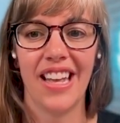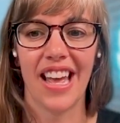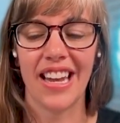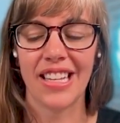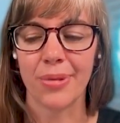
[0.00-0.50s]

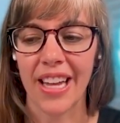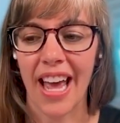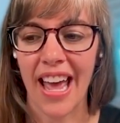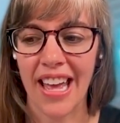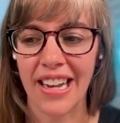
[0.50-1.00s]
And as we
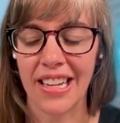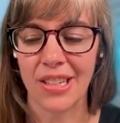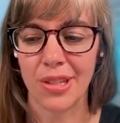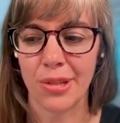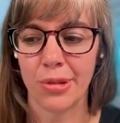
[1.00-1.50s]
head
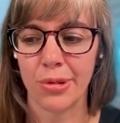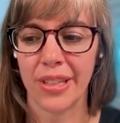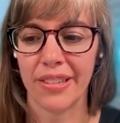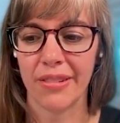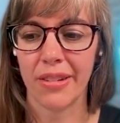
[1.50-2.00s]
into
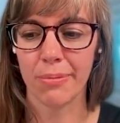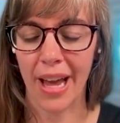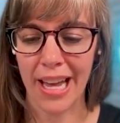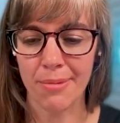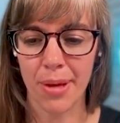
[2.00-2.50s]

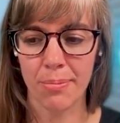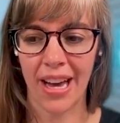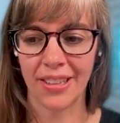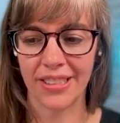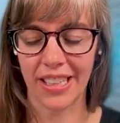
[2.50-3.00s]
payment
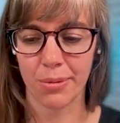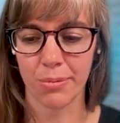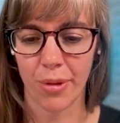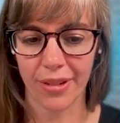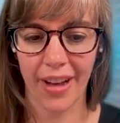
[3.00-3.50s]
models are
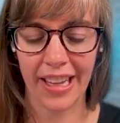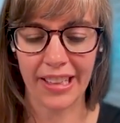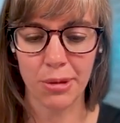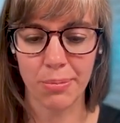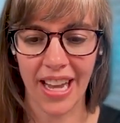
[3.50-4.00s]
more
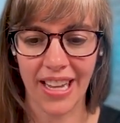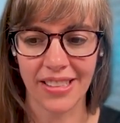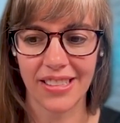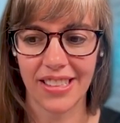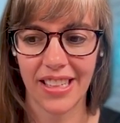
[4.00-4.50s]

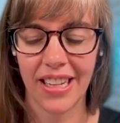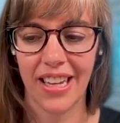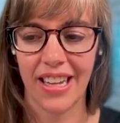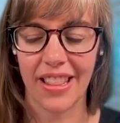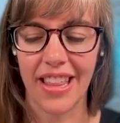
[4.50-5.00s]
value-based,
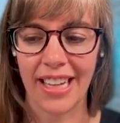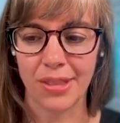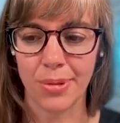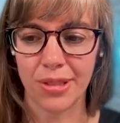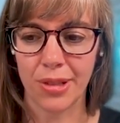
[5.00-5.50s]

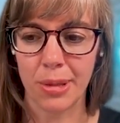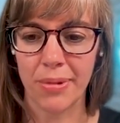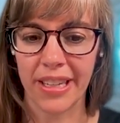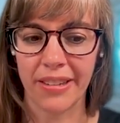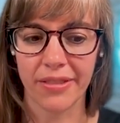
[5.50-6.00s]
that's what's going to
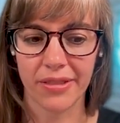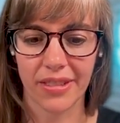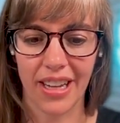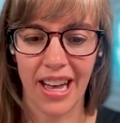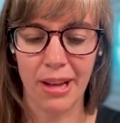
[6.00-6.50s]
be
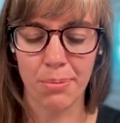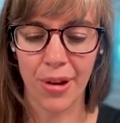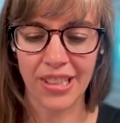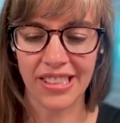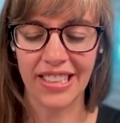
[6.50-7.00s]

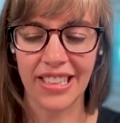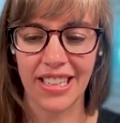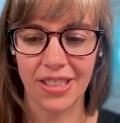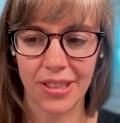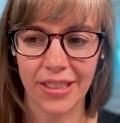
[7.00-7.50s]
pushing
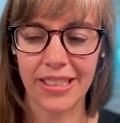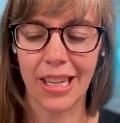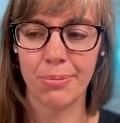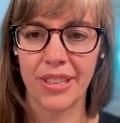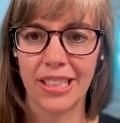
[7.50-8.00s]
insurance
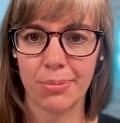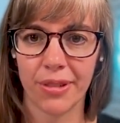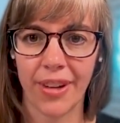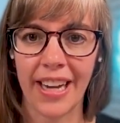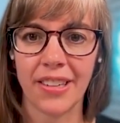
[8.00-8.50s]
companies,
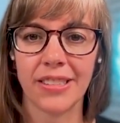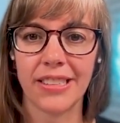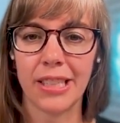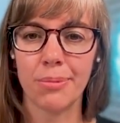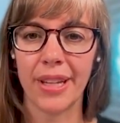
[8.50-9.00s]
providers
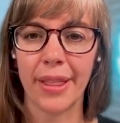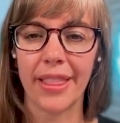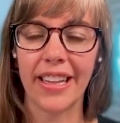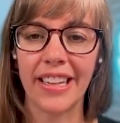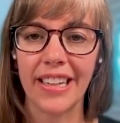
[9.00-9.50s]
to be
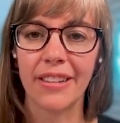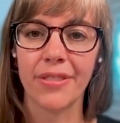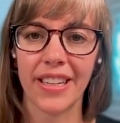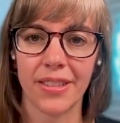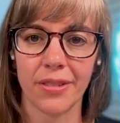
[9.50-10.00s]
thinking of
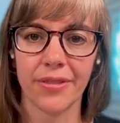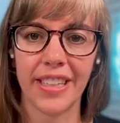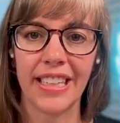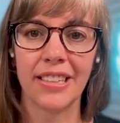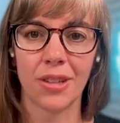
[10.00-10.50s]

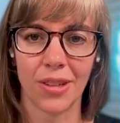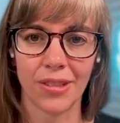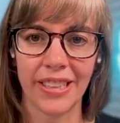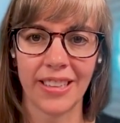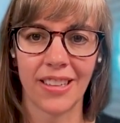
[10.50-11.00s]
intervening
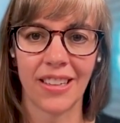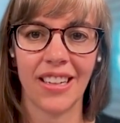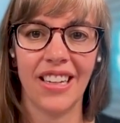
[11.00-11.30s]
earlier.